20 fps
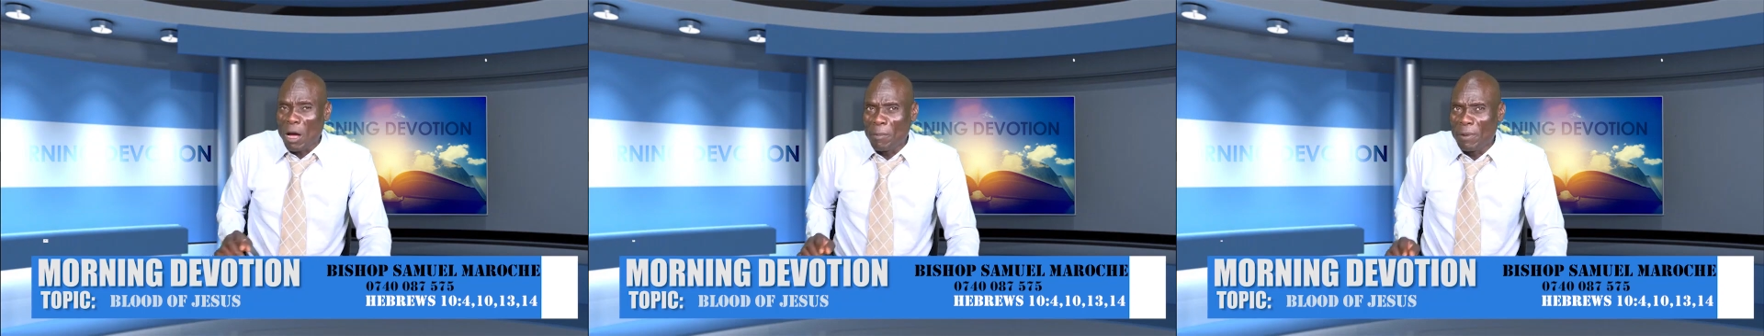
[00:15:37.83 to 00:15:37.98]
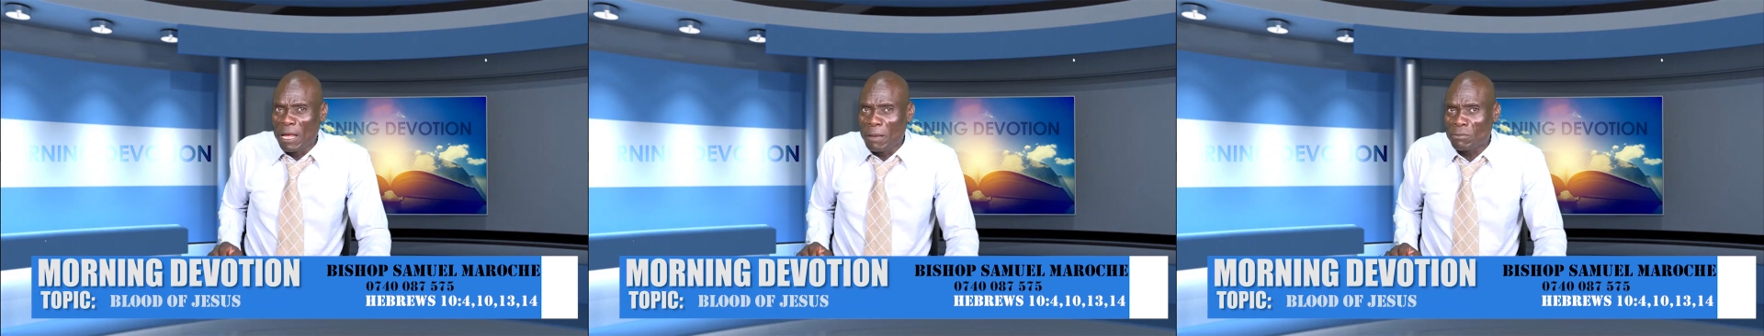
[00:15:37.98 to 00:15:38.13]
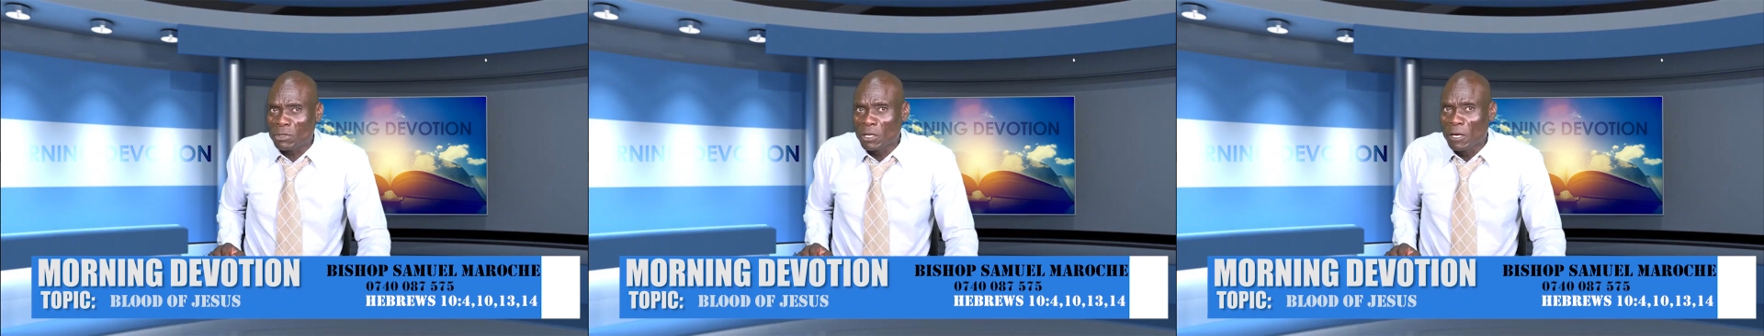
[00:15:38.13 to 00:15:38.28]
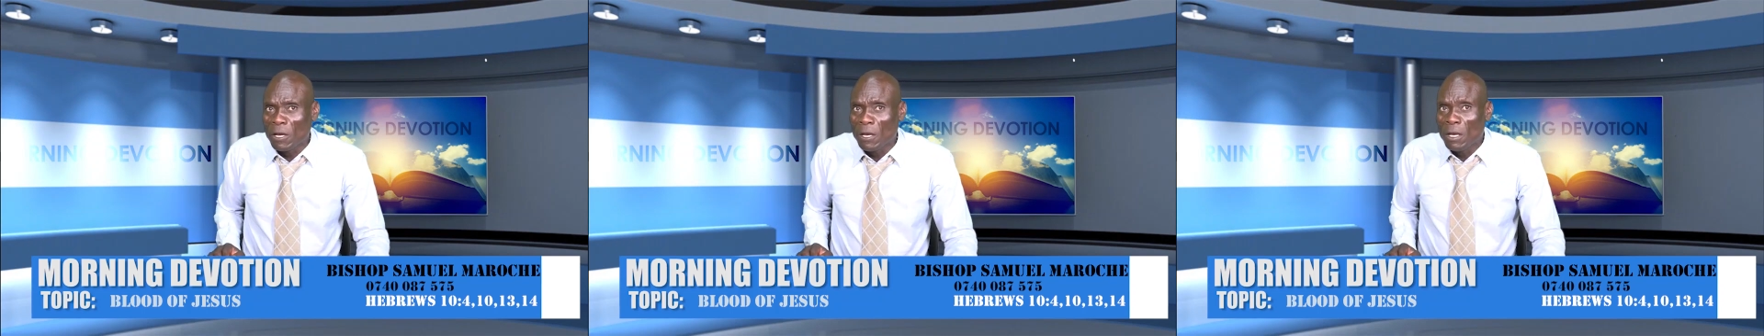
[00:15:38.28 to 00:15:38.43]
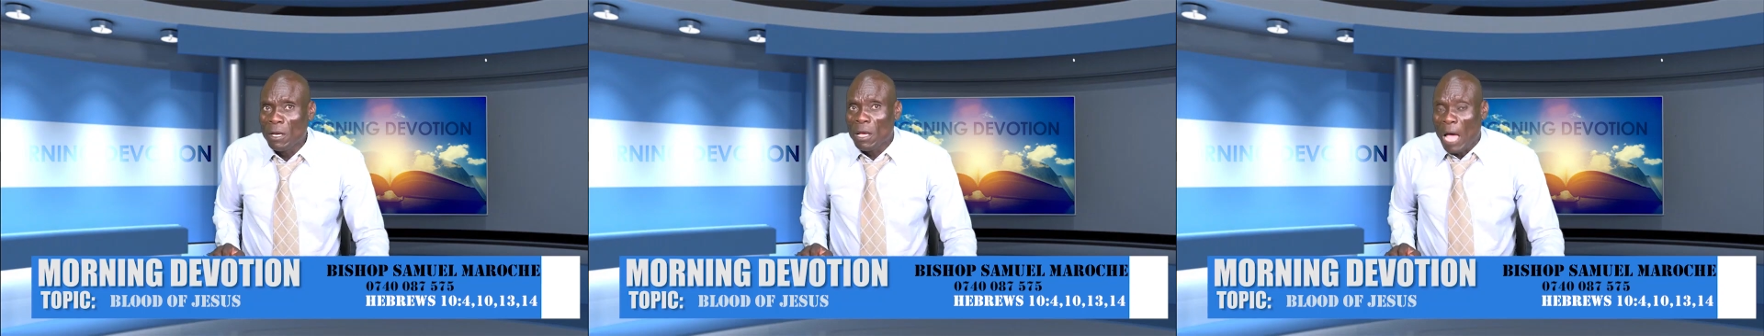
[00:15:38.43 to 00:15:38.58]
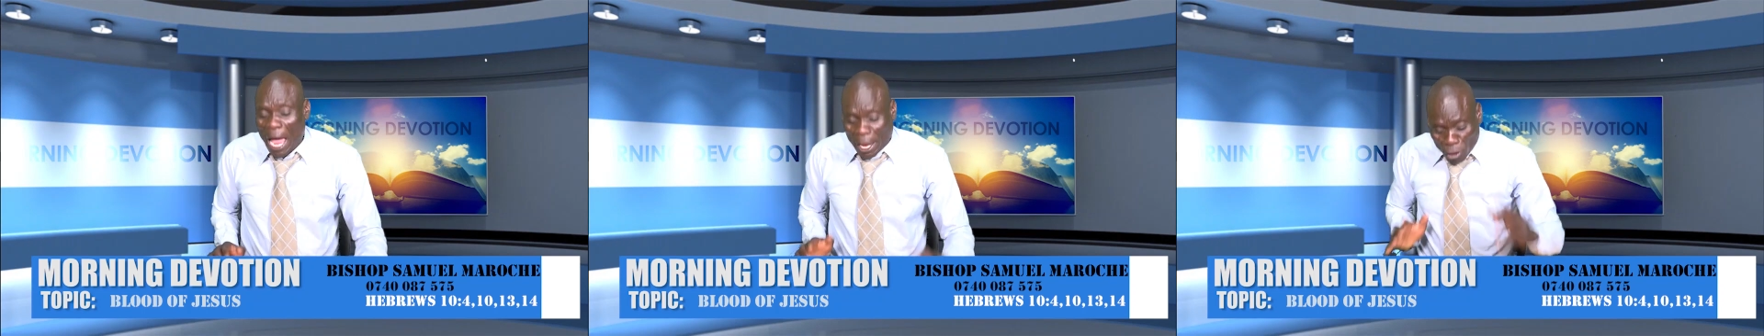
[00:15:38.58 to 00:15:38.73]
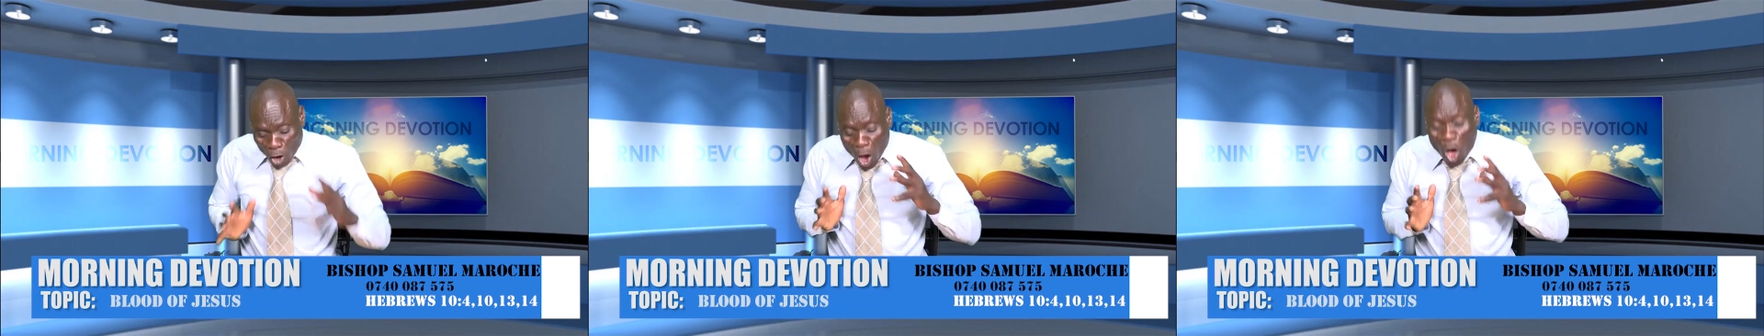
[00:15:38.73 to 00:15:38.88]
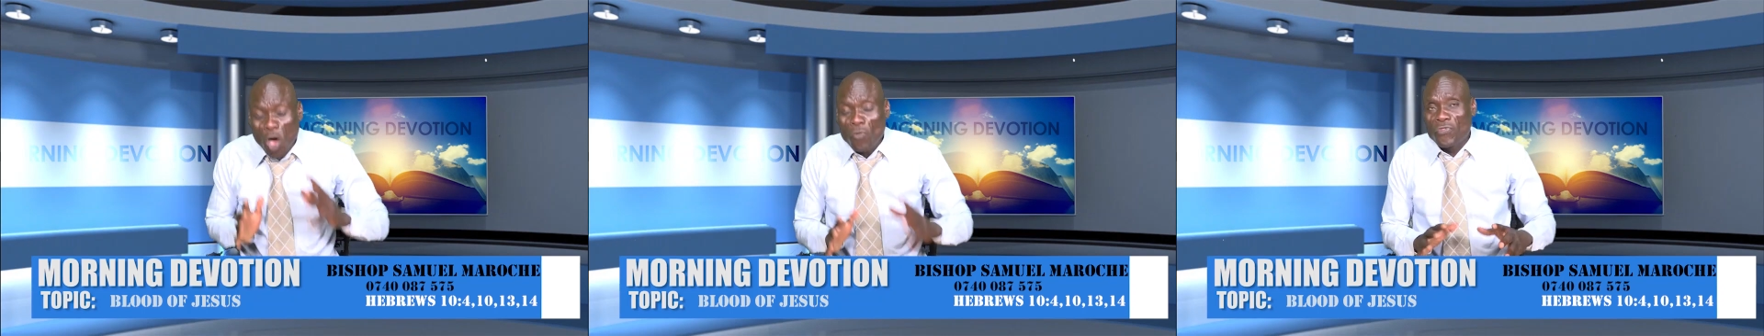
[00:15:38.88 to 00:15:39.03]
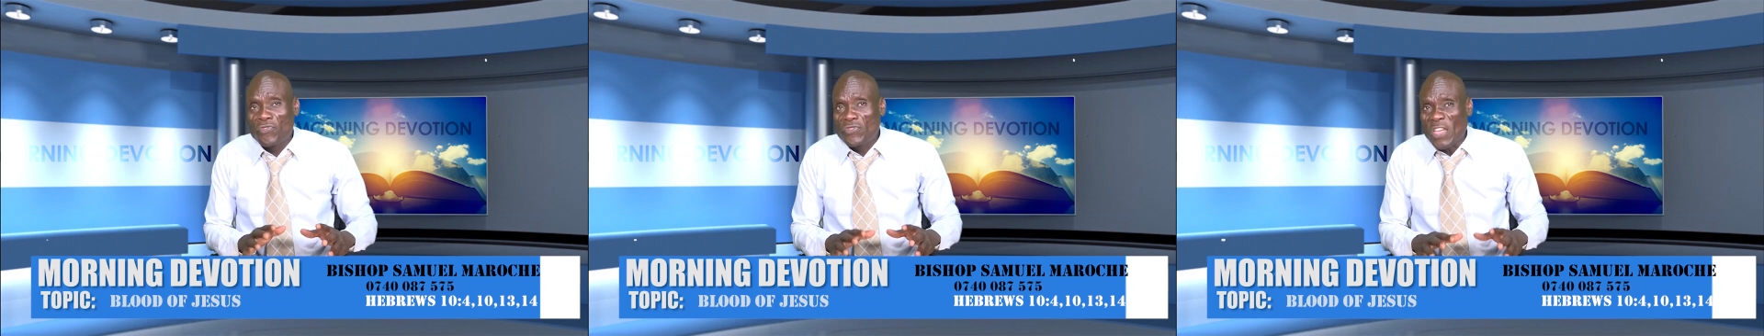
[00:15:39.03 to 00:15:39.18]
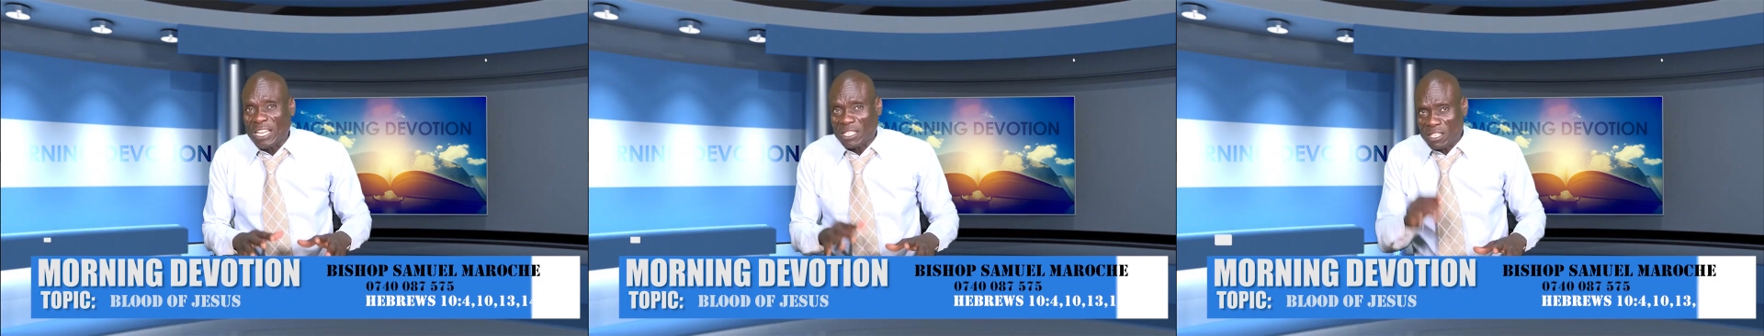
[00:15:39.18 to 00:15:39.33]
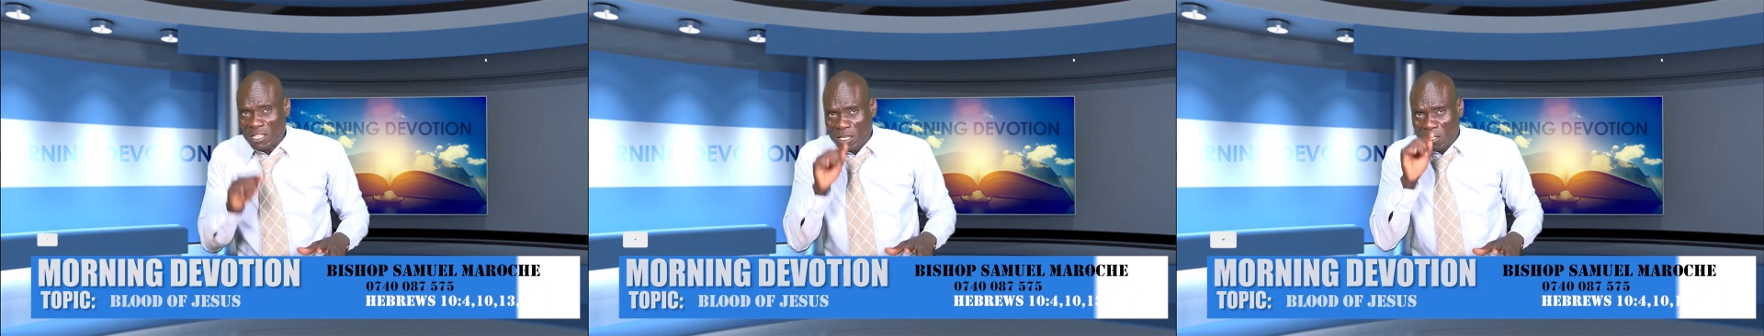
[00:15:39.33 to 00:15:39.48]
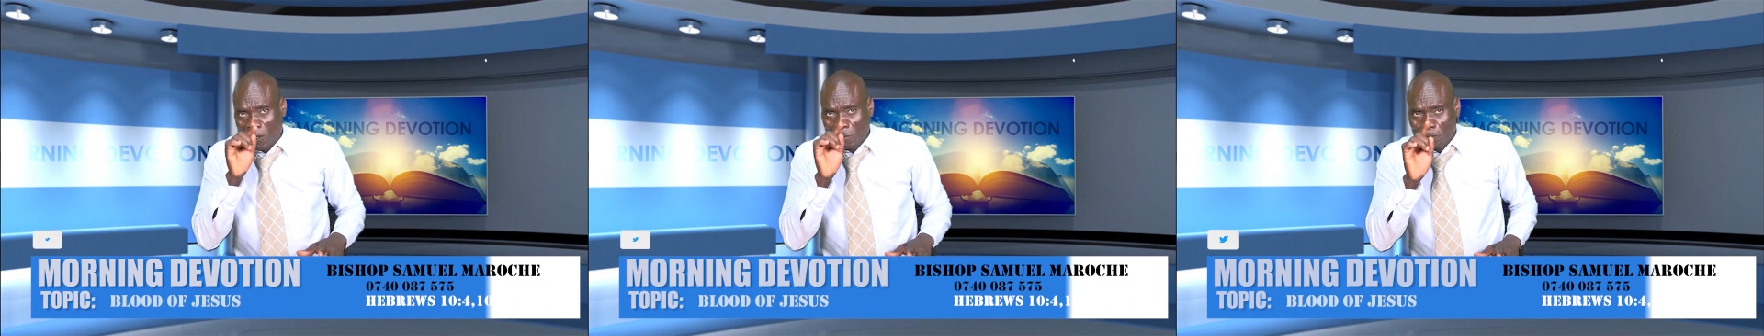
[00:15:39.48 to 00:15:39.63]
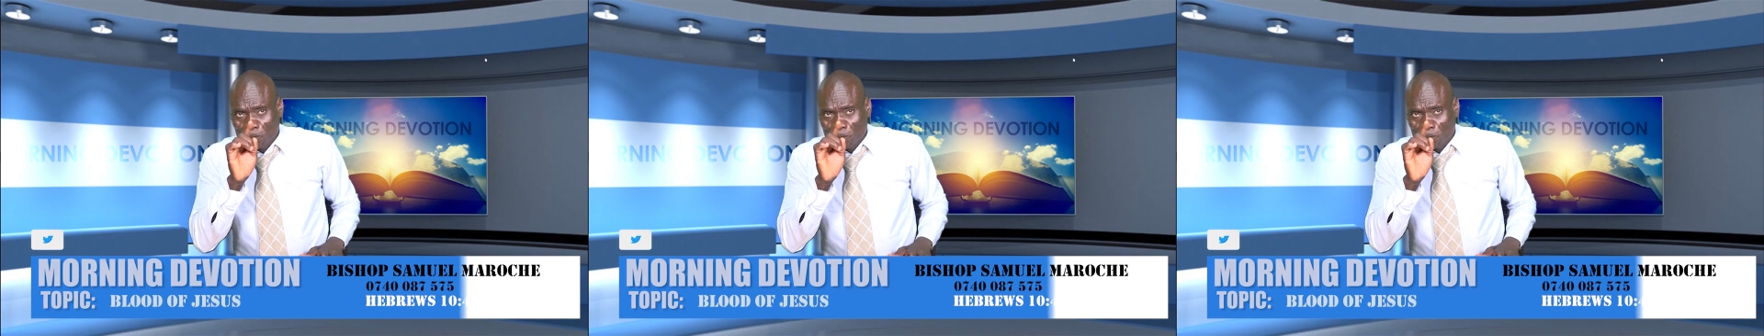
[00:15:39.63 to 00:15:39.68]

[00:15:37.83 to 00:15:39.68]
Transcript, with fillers: problems, I know that